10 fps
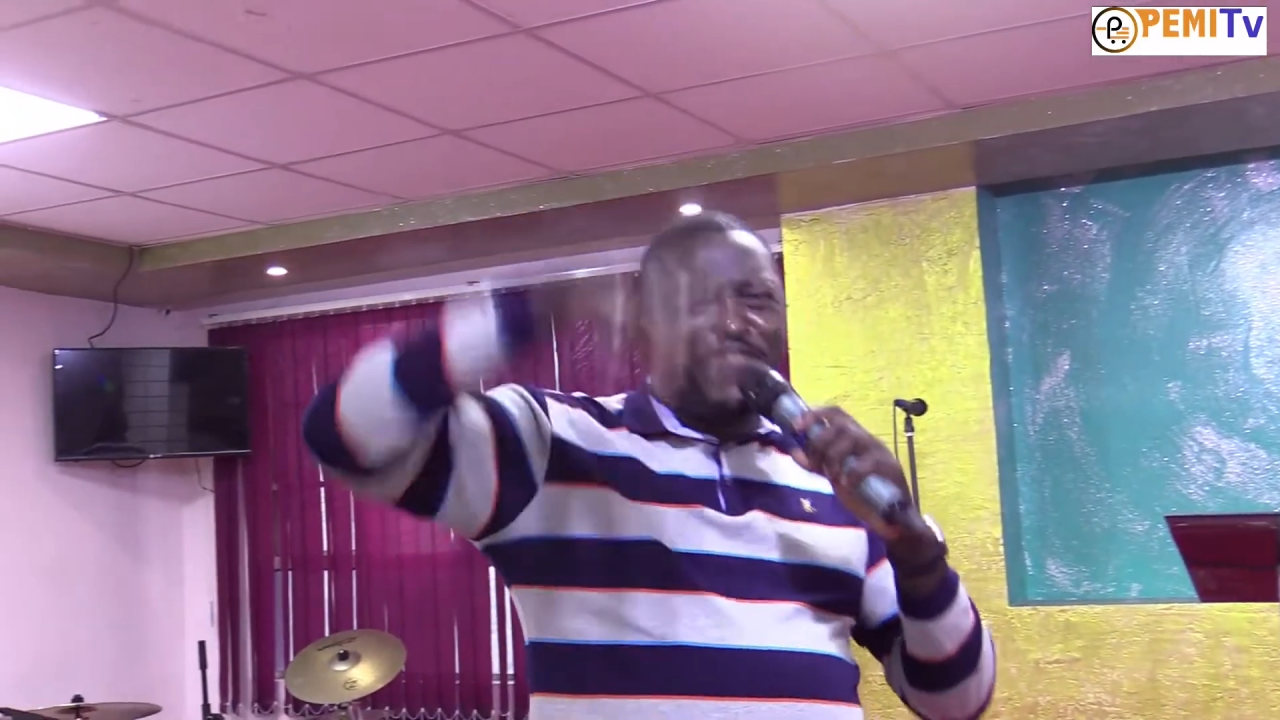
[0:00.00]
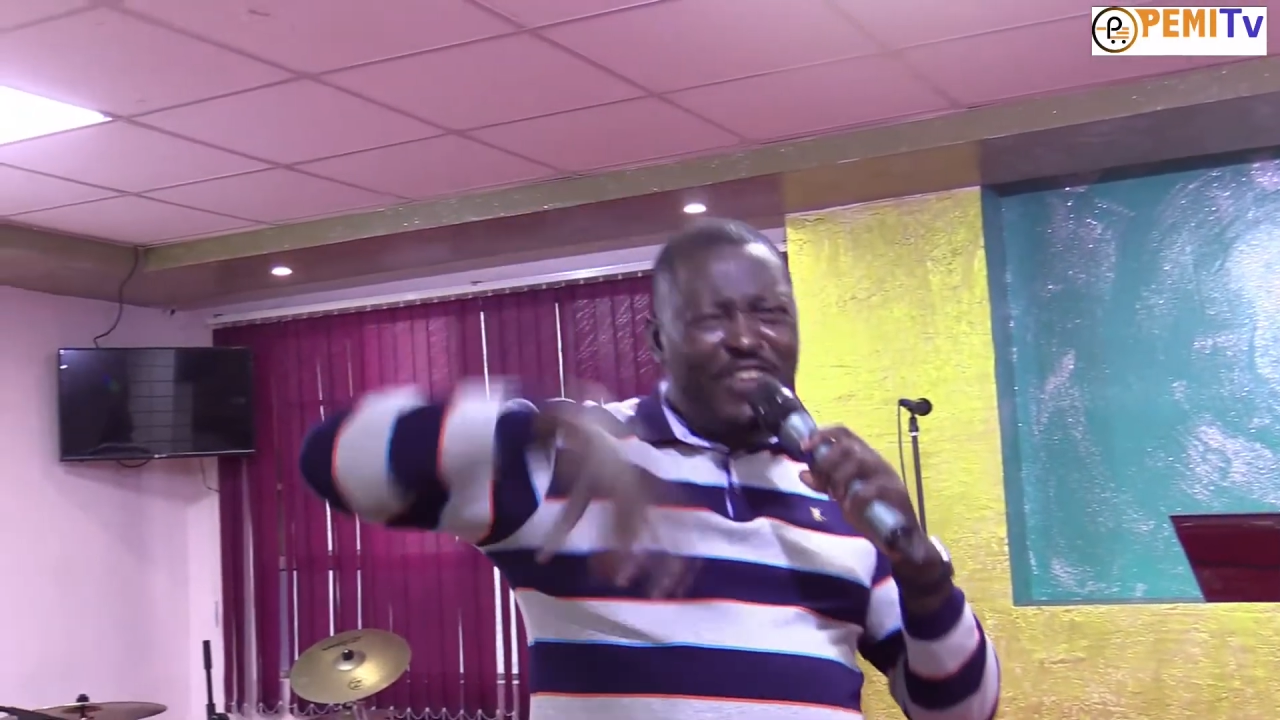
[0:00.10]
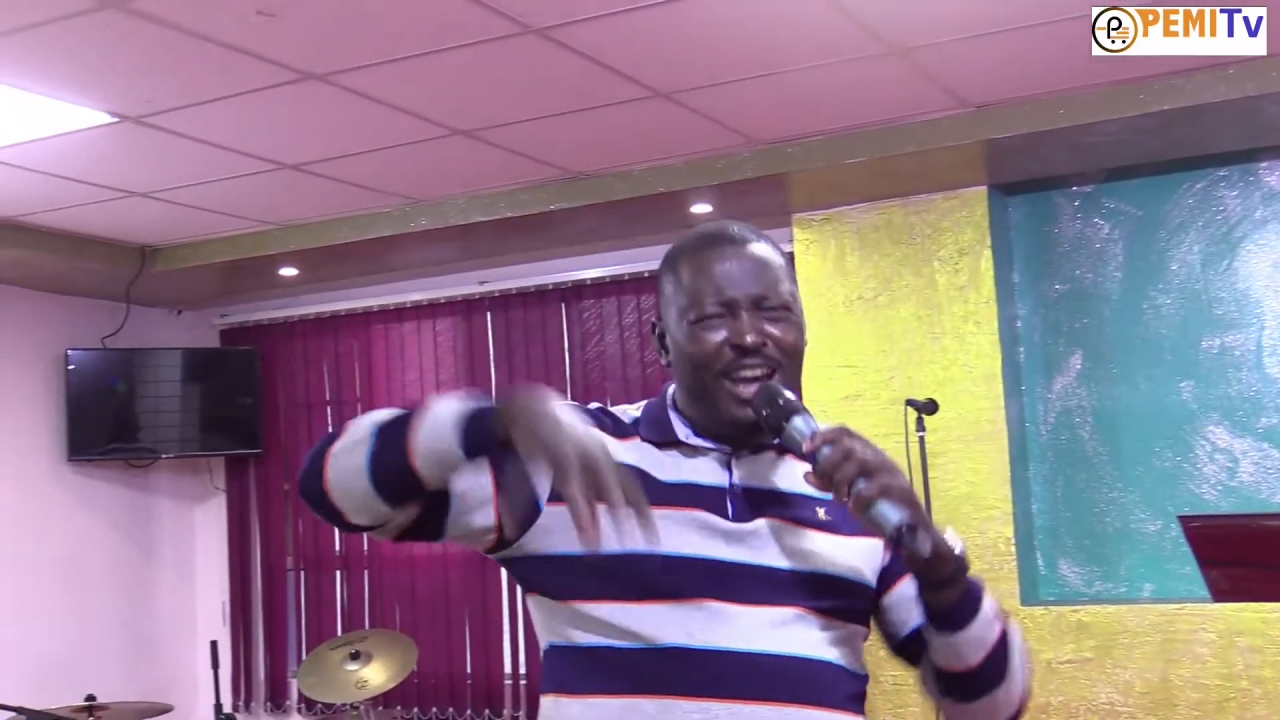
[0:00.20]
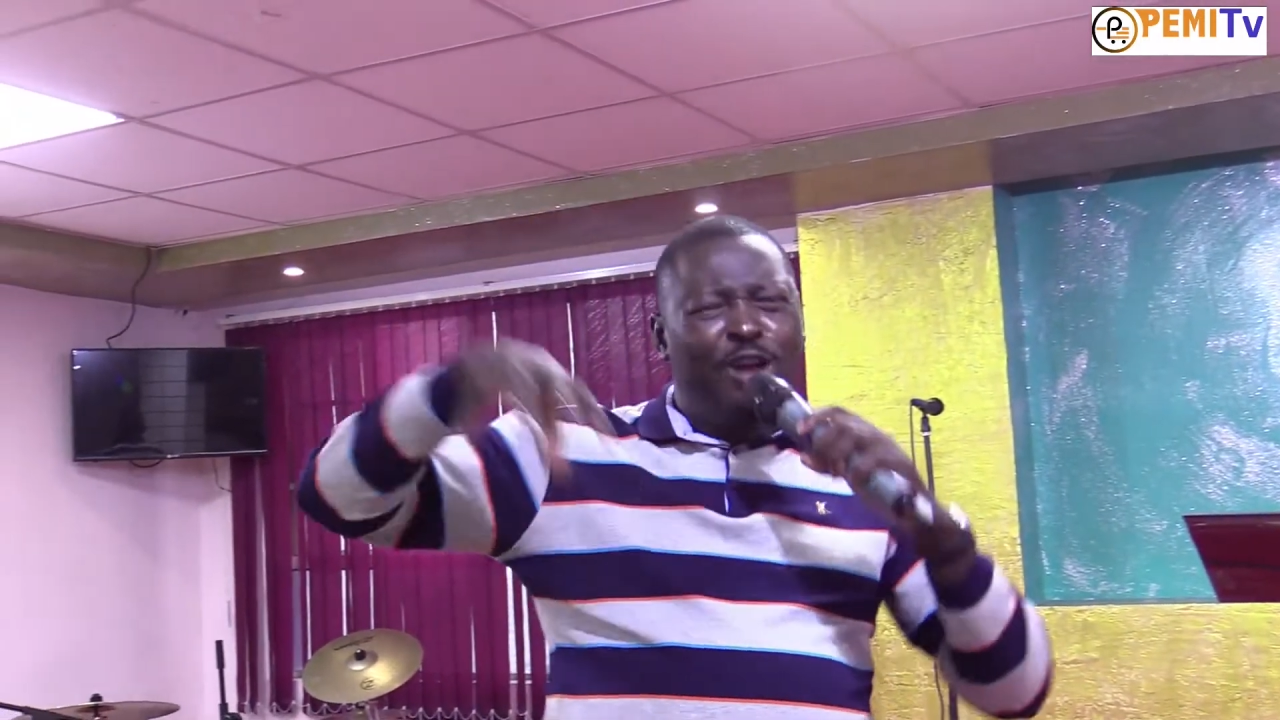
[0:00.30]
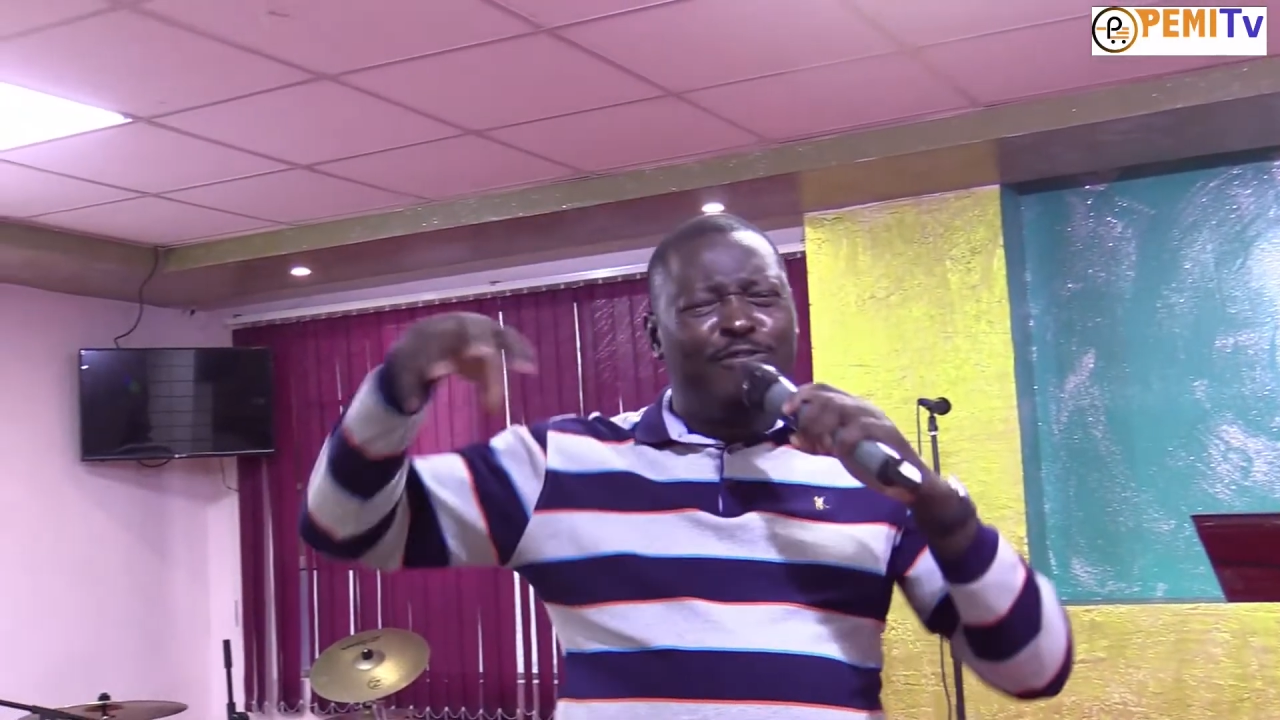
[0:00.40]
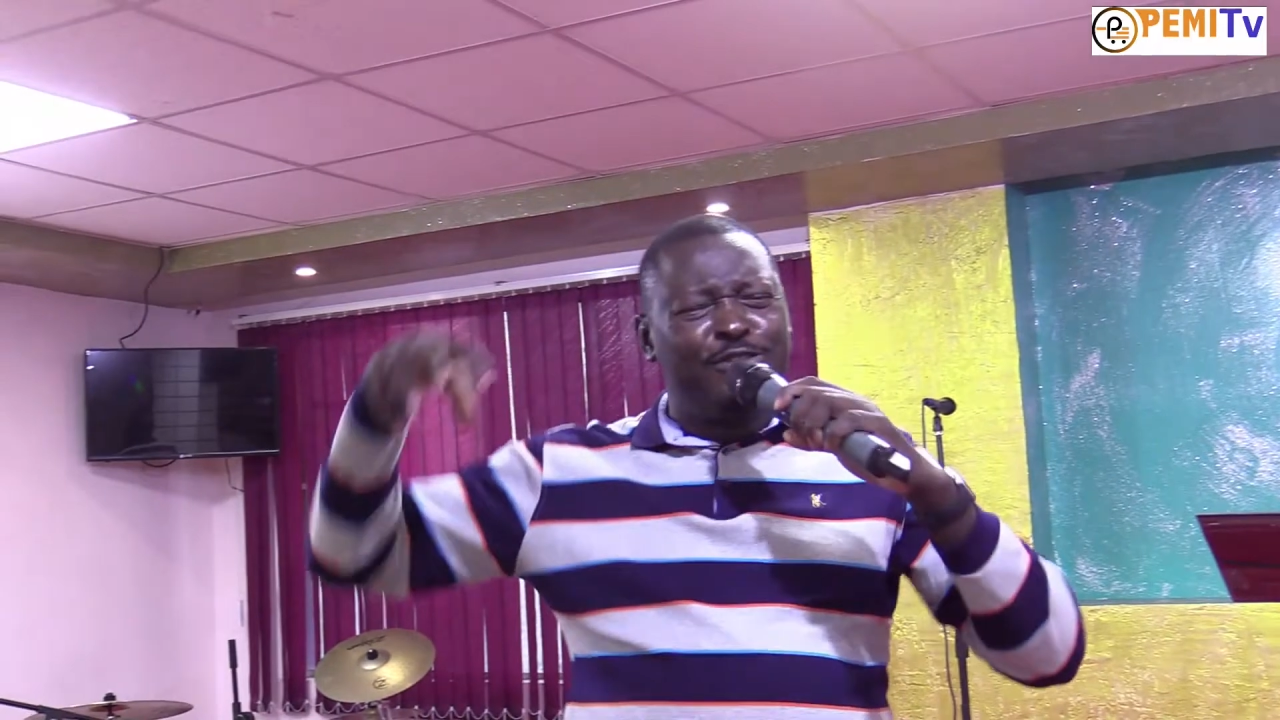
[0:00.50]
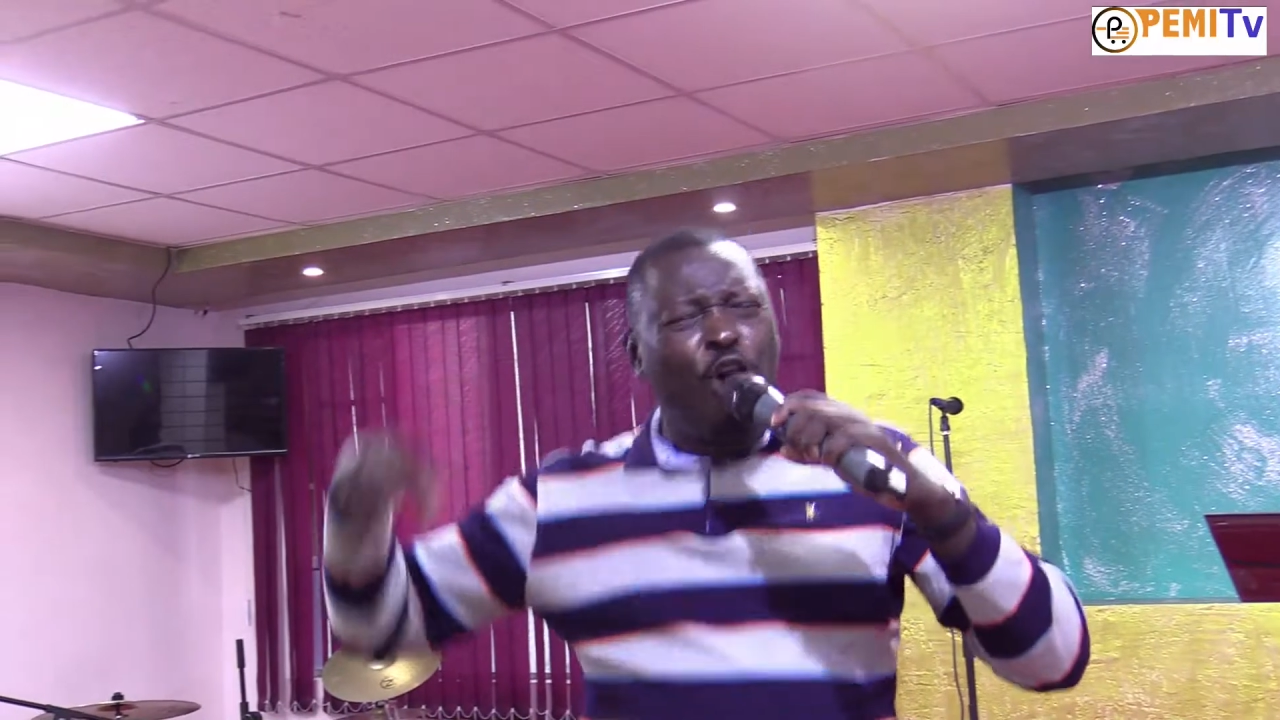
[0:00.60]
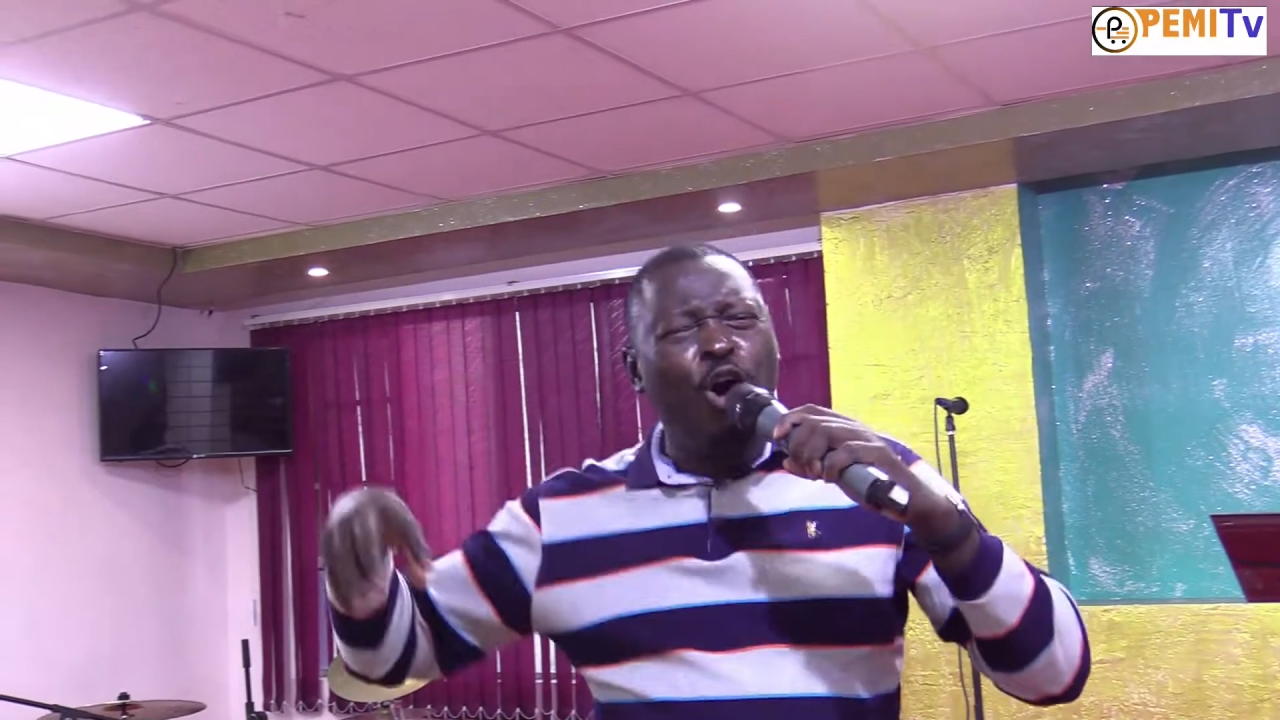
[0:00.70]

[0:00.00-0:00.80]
fear of